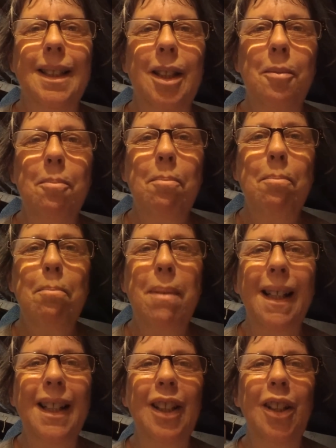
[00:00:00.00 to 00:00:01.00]
so I'm
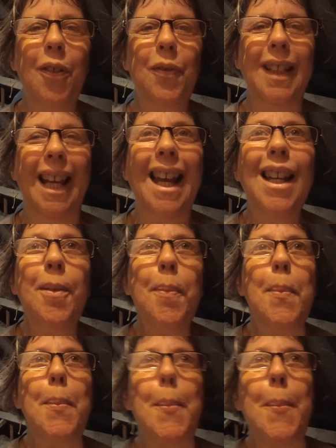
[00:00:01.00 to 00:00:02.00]
back in the loft again.
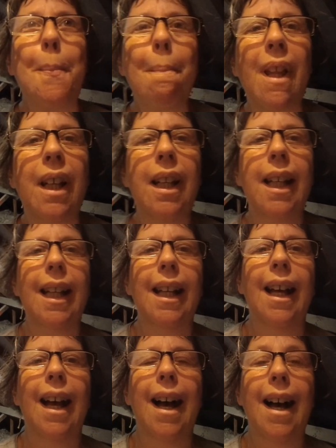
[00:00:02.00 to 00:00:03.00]

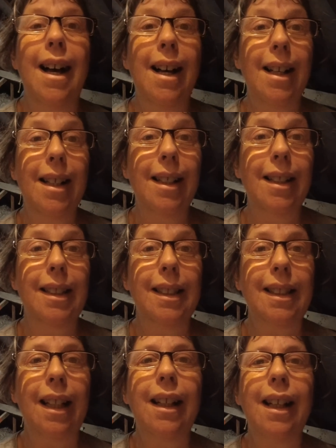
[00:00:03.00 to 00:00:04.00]

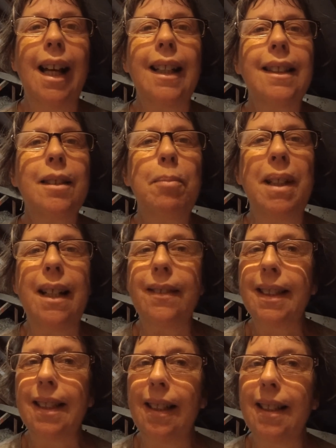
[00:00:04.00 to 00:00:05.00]
And I had been
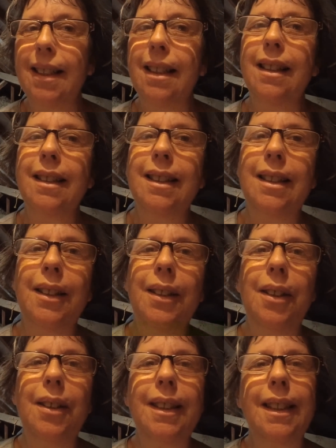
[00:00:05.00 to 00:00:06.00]
outside, started
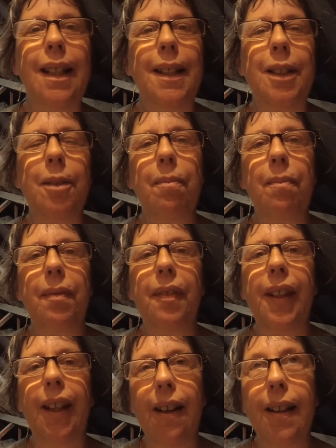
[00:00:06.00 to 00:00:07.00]
to tidy up
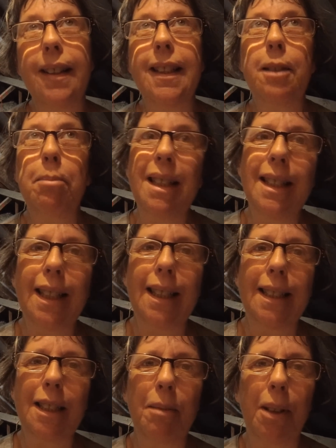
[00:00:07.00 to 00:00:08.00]
the garden. It's bin
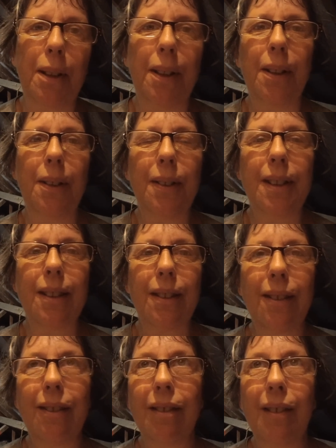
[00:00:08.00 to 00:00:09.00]
day tomorrow,
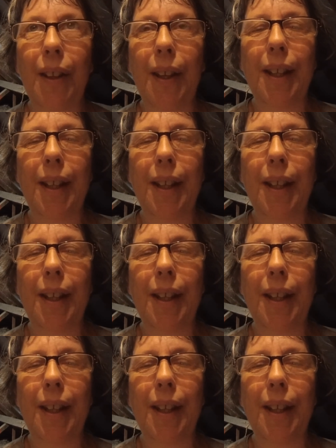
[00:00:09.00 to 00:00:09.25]
so I'll